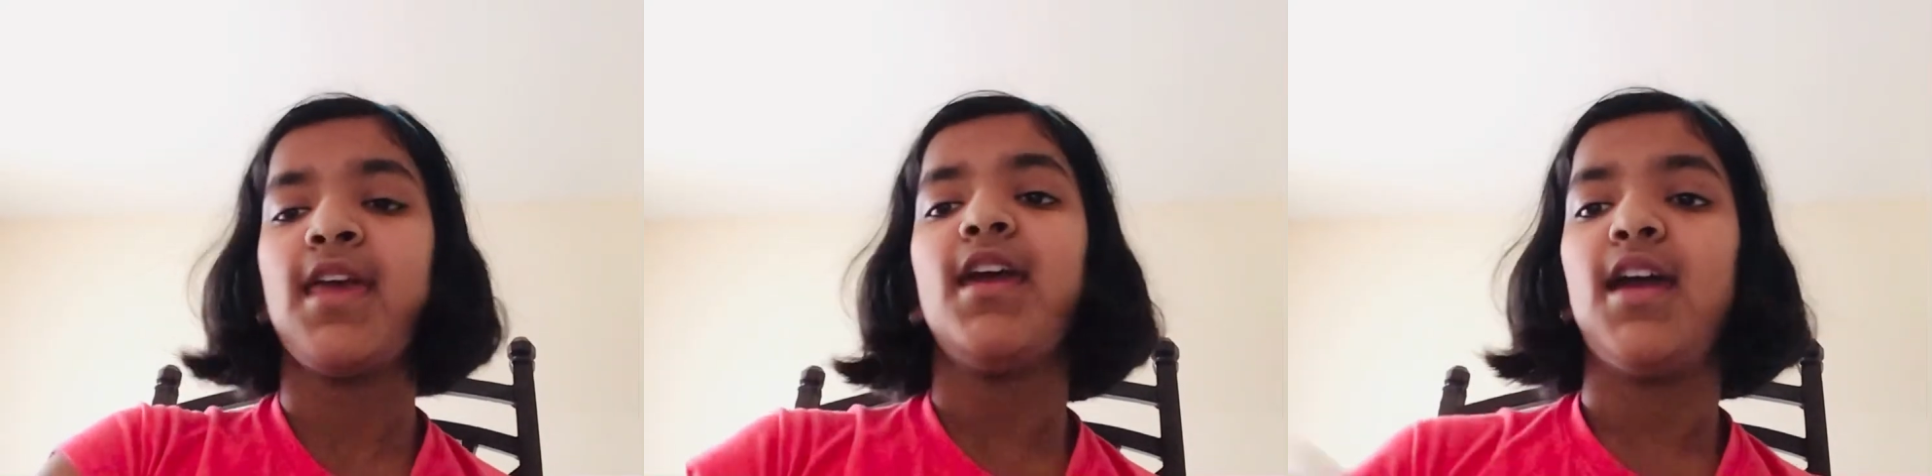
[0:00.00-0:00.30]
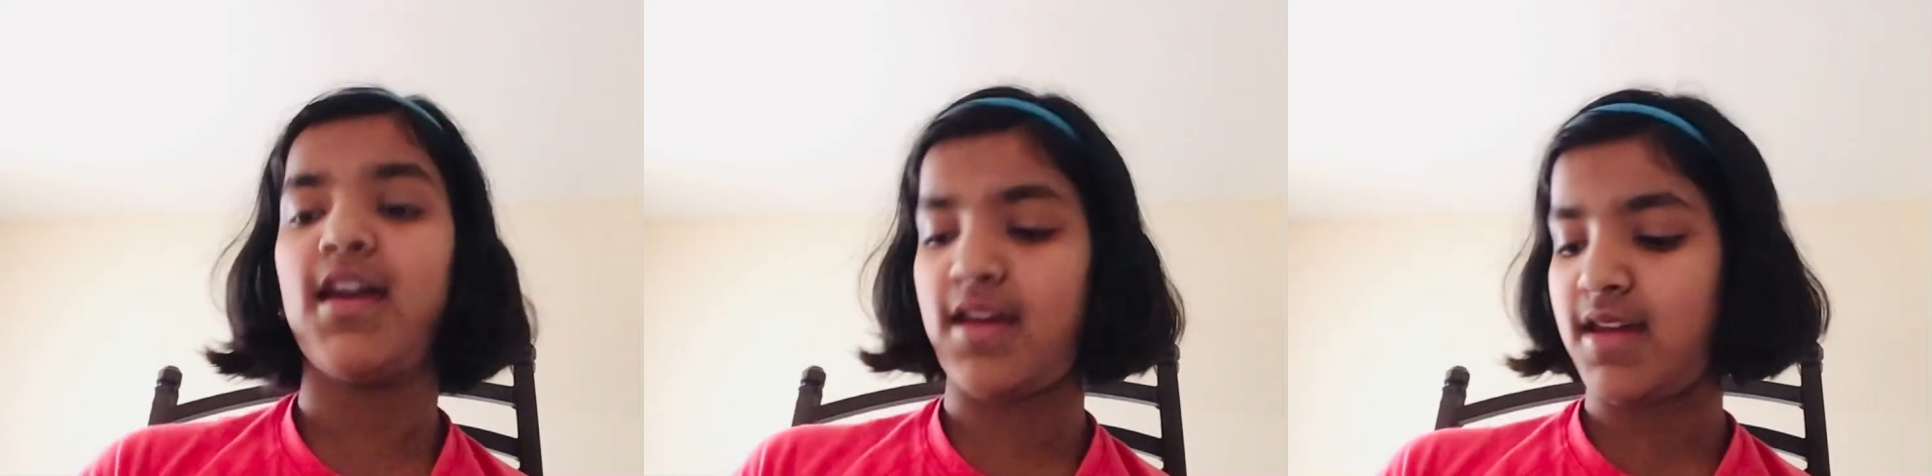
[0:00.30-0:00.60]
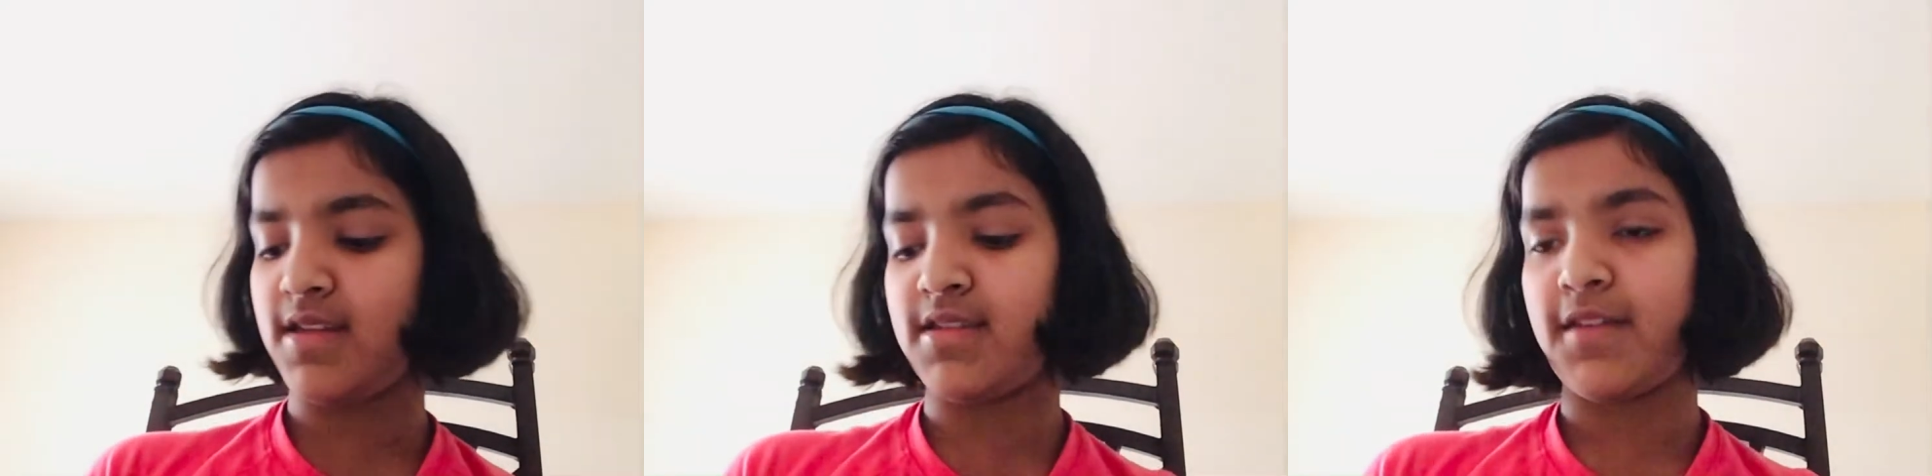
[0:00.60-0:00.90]
And
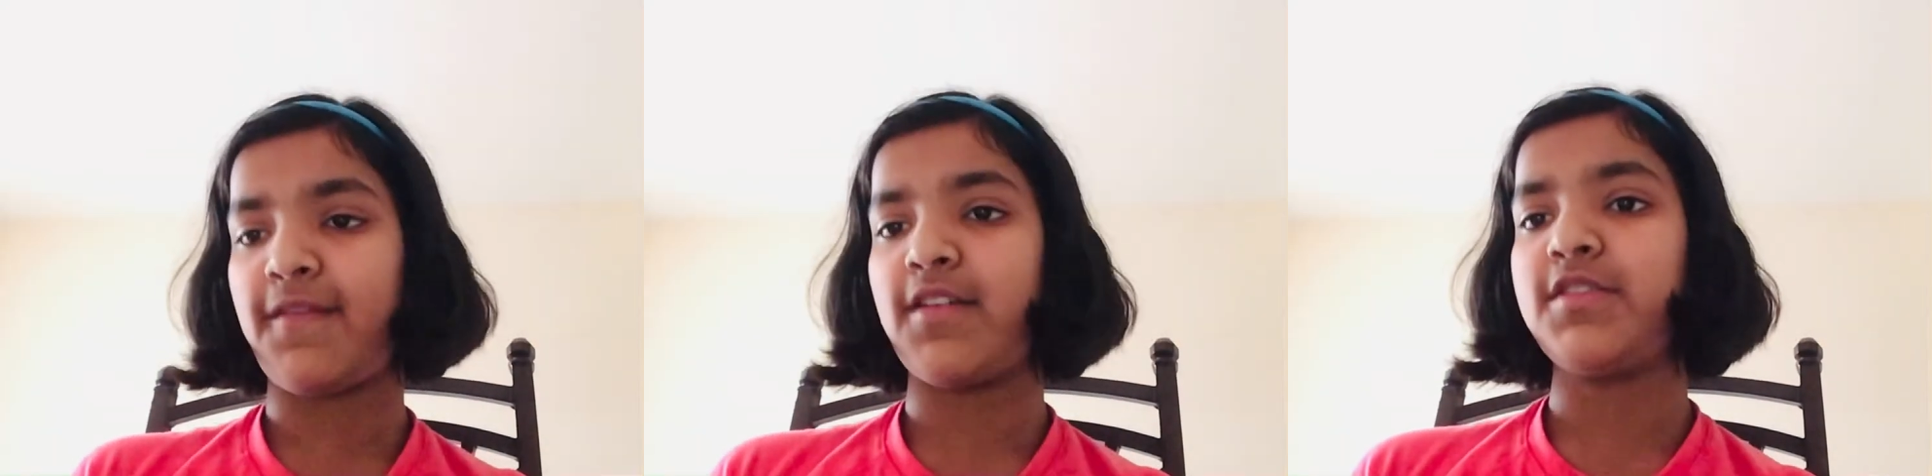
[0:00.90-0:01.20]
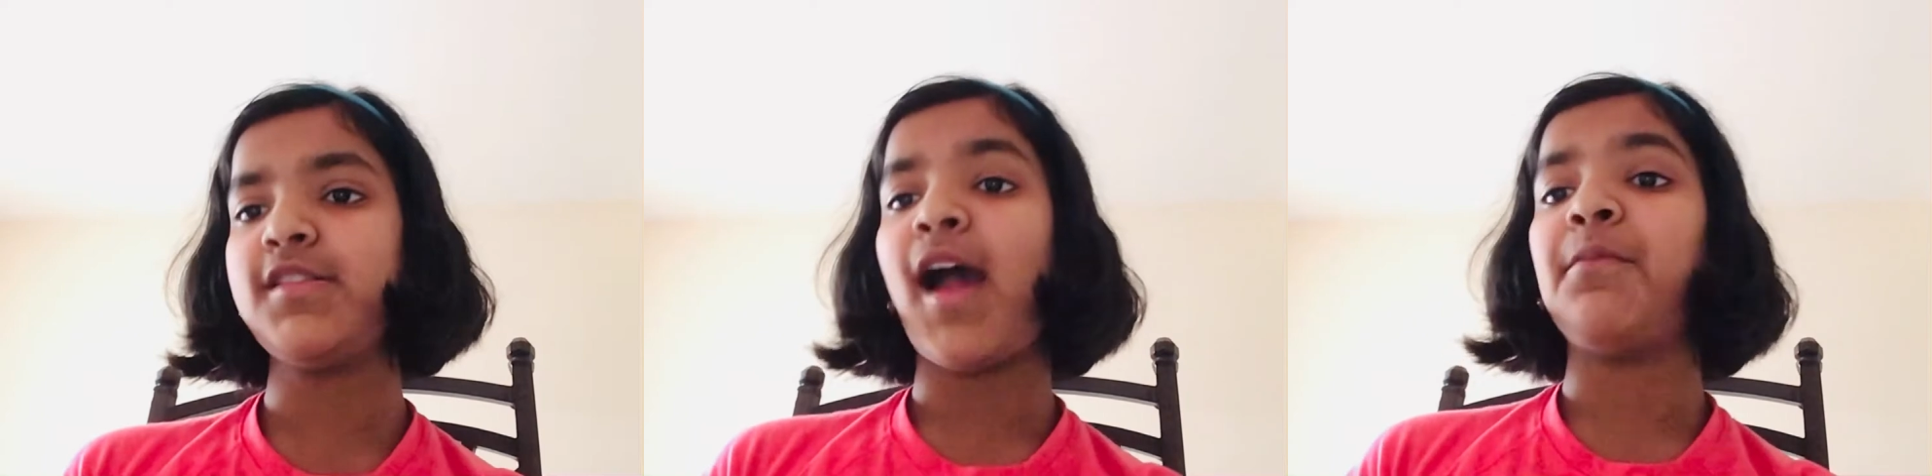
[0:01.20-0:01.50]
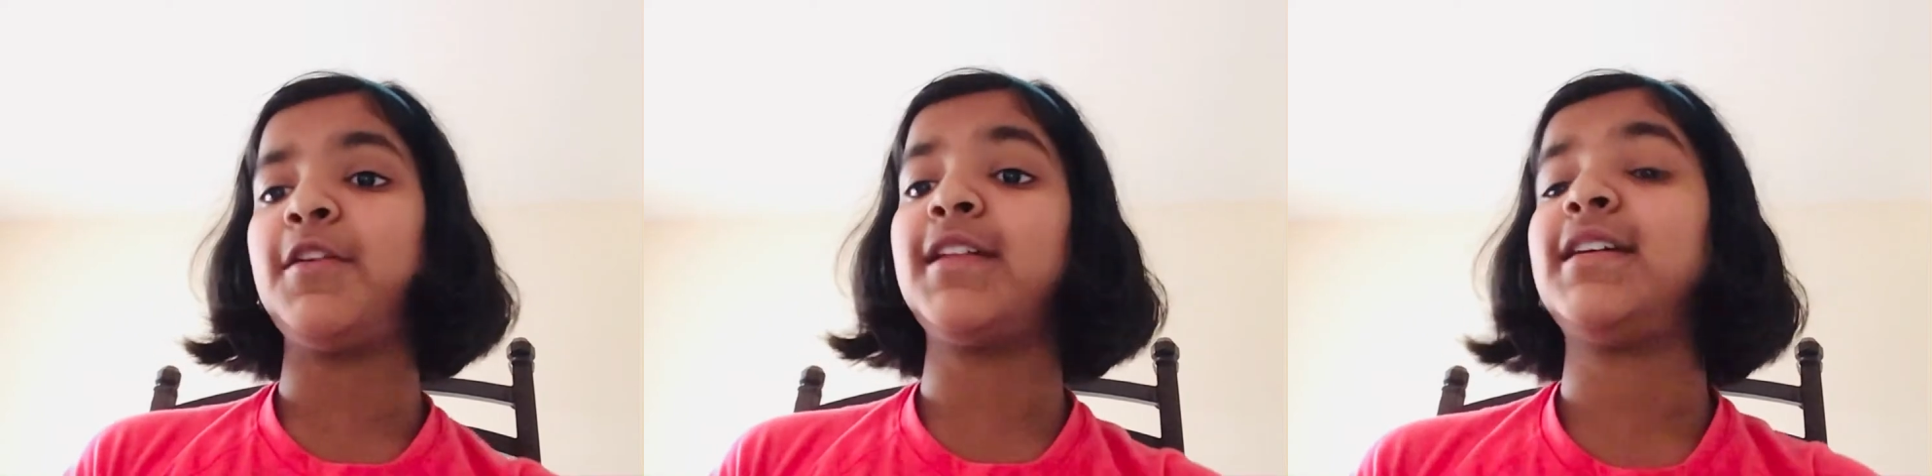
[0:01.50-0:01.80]
if you do, I'm
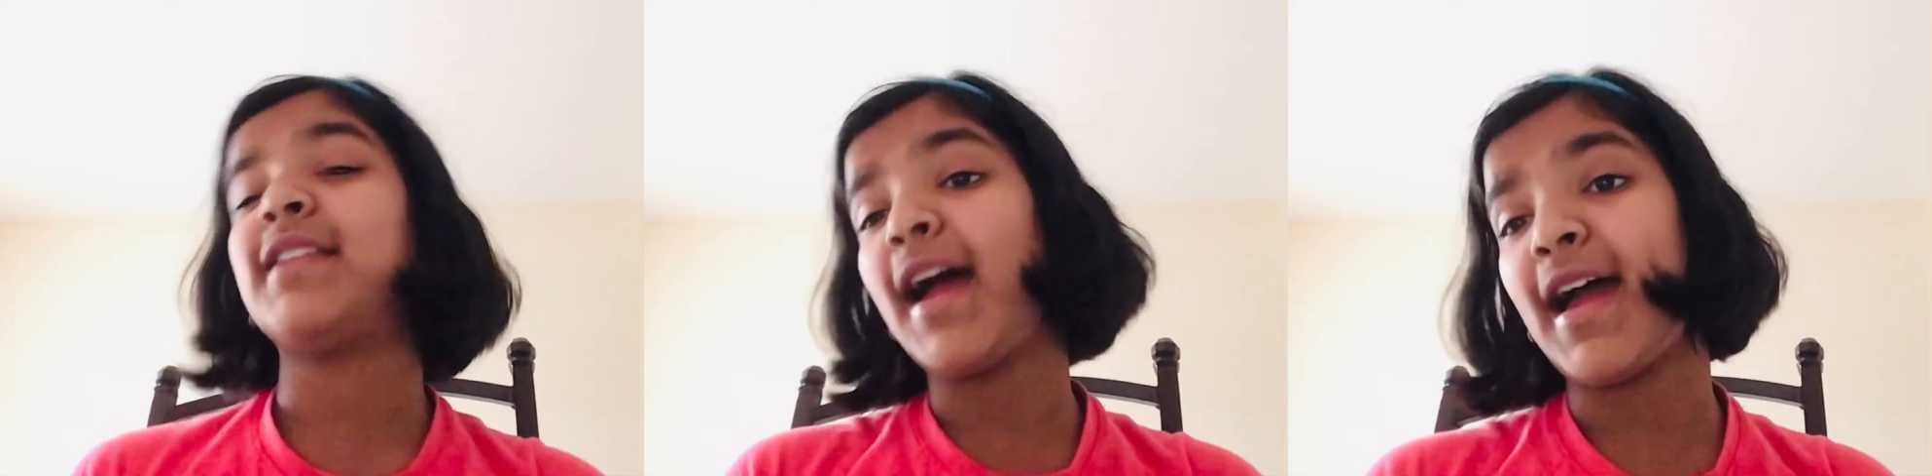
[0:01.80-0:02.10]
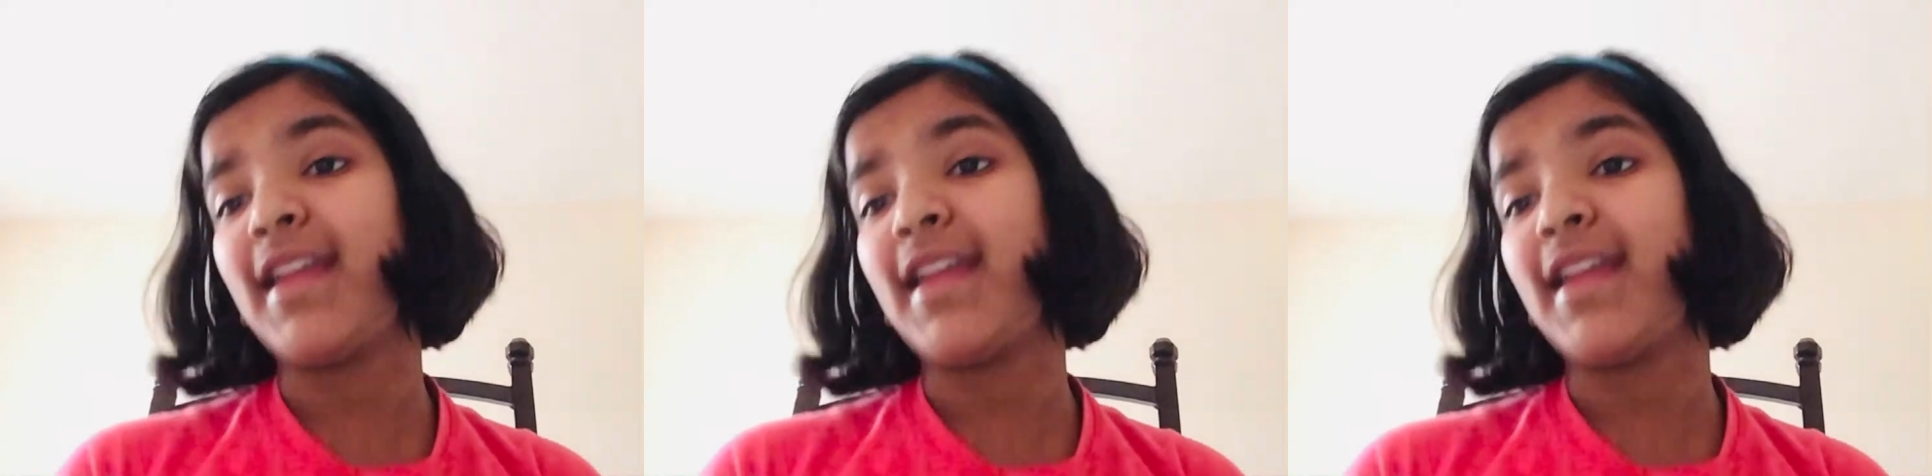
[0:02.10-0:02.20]
really glad.